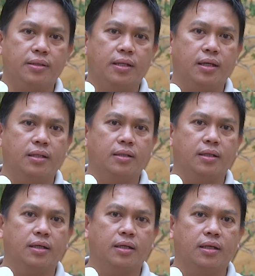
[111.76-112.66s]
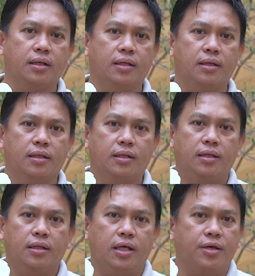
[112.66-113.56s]
and
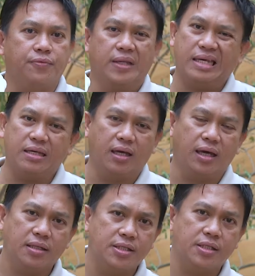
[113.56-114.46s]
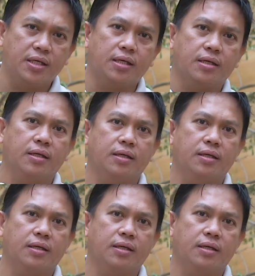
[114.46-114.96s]
if they get sick,